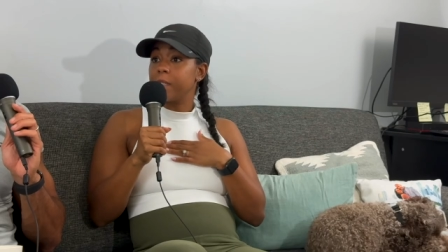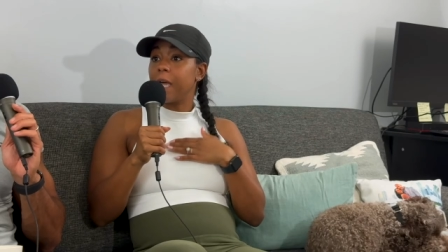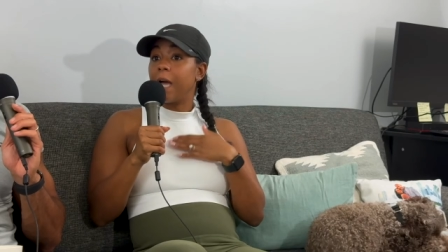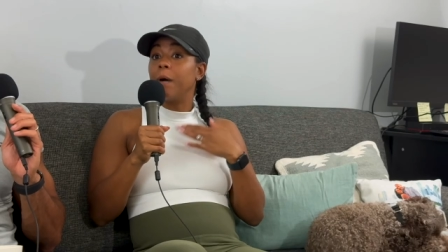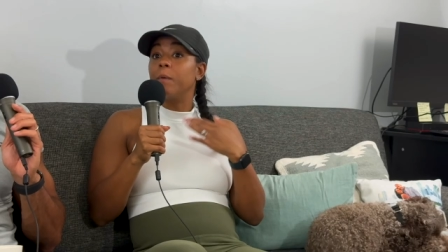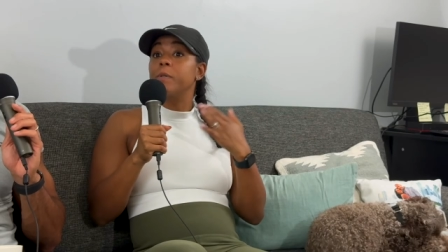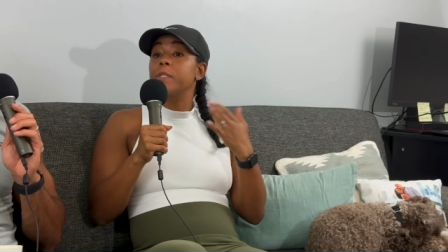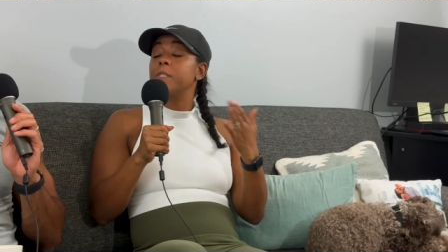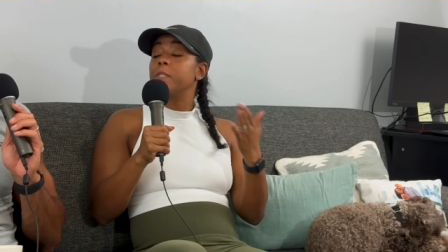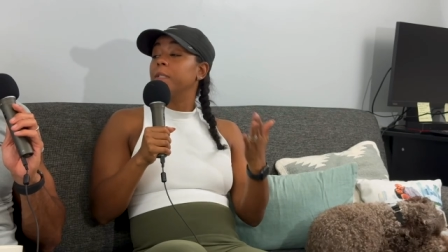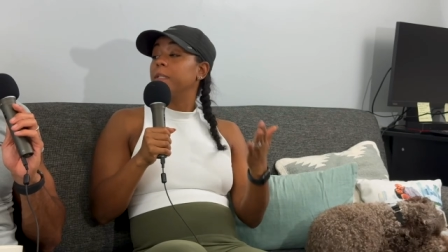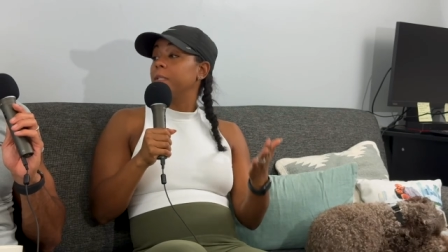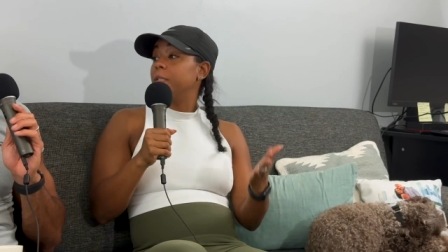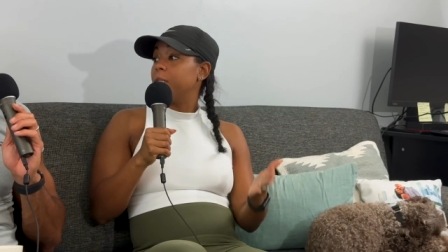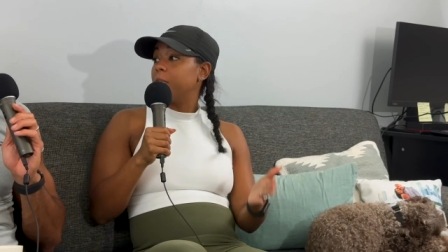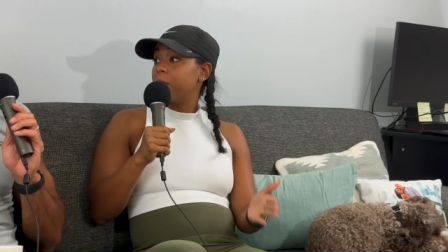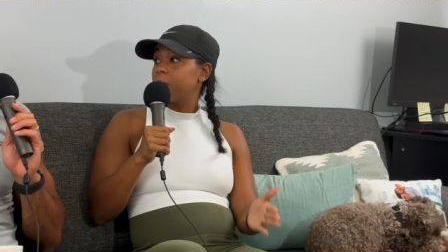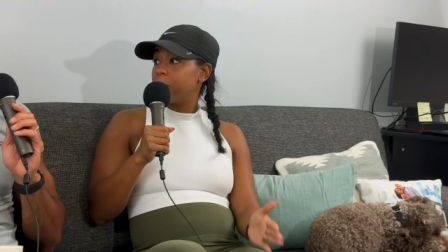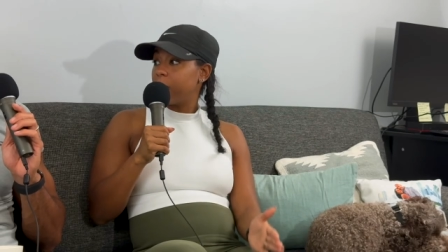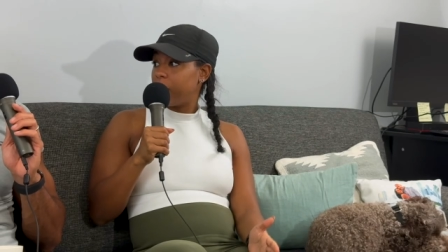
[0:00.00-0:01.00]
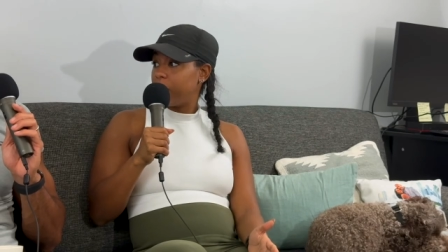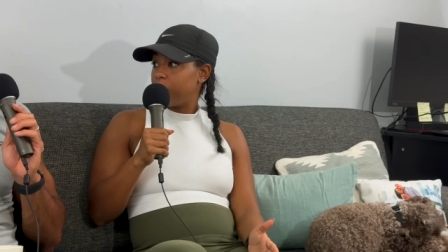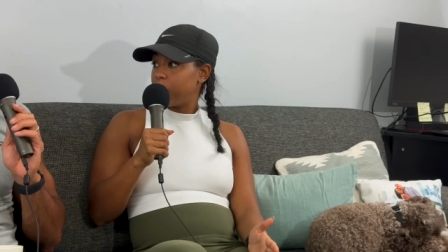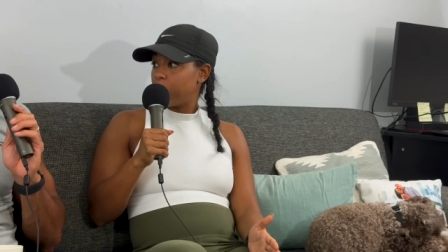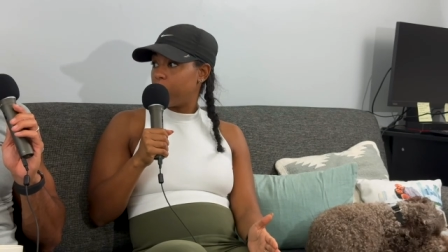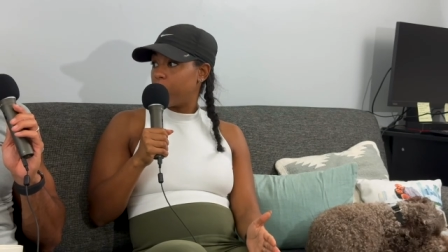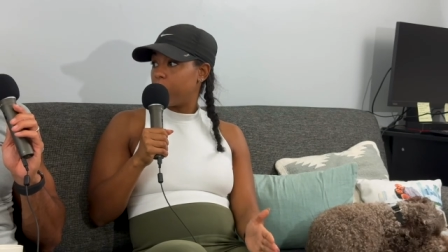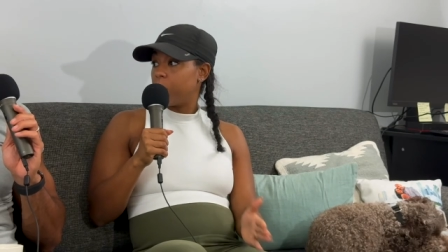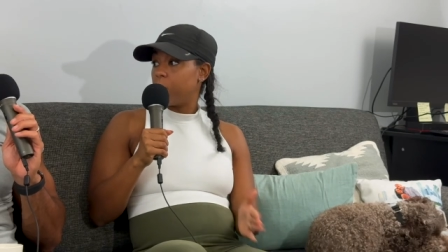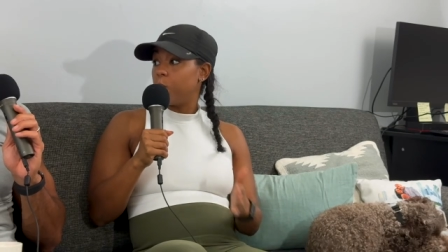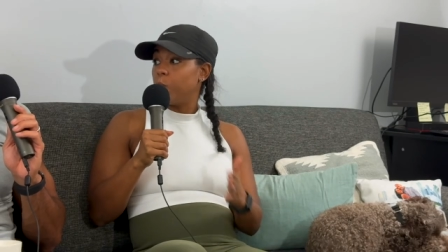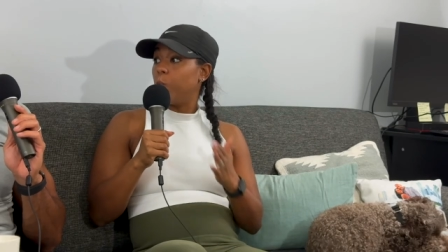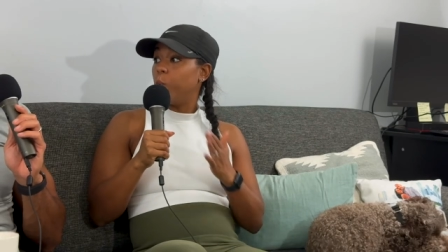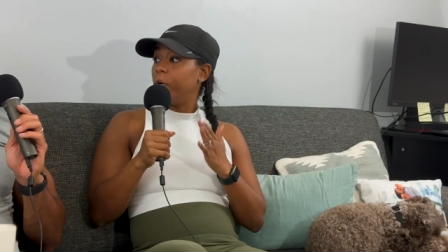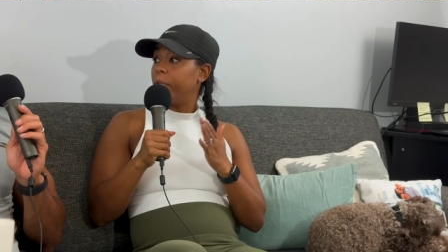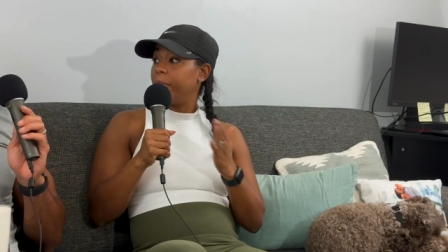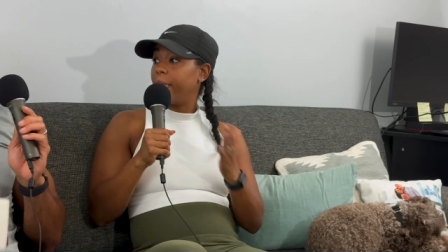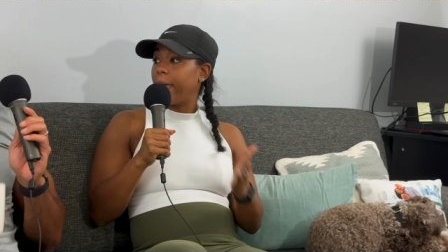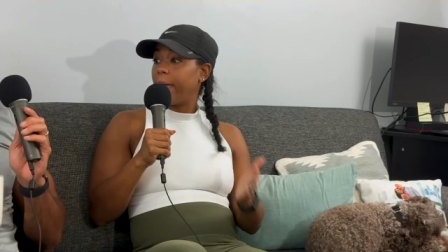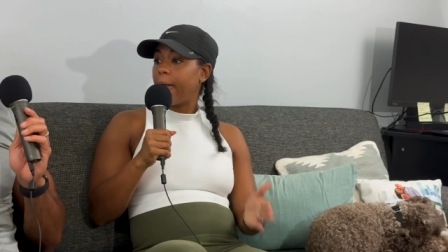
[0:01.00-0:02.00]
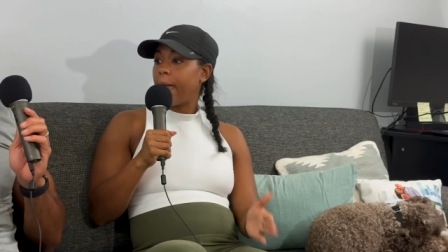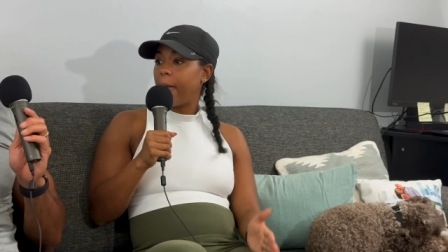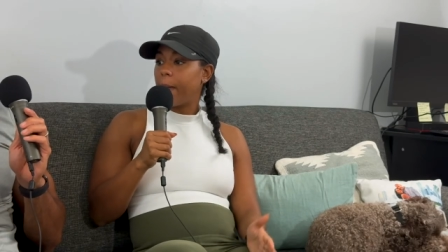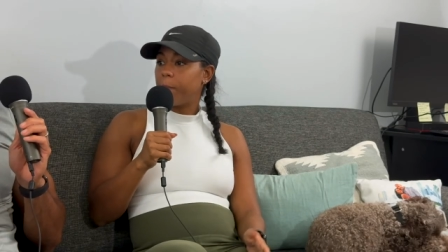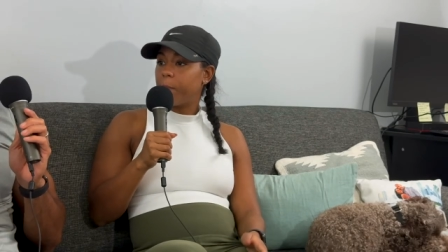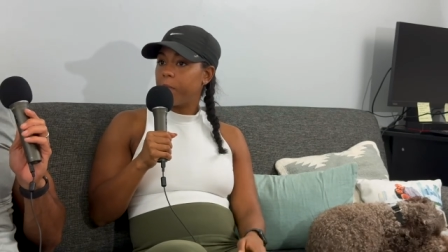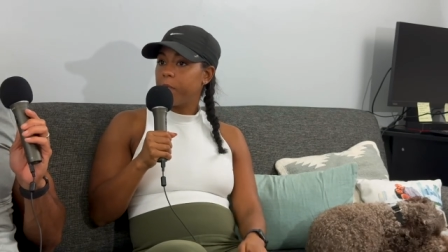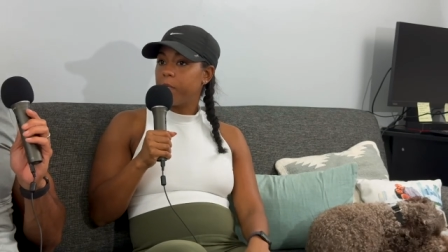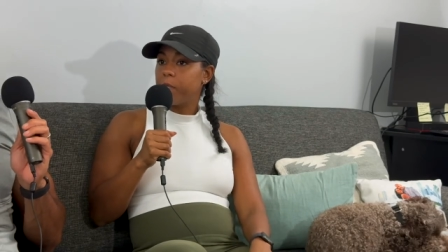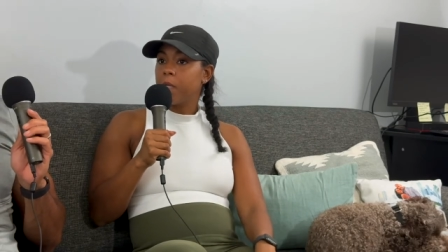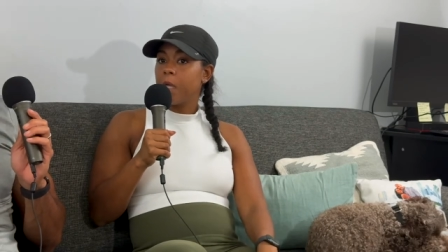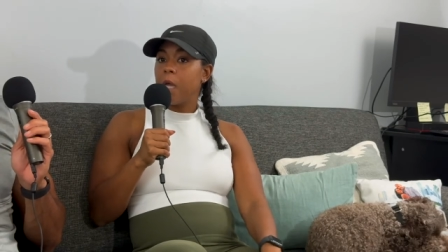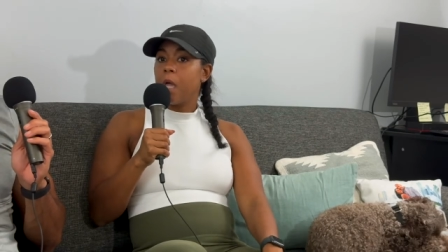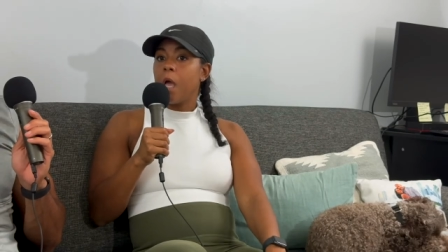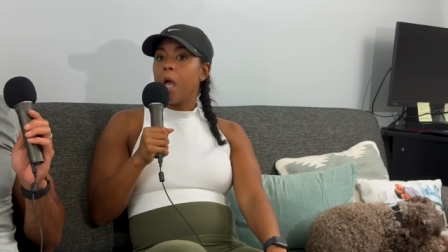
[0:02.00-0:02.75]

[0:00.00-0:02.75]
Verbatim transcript: I was still in the safe zone when that happened.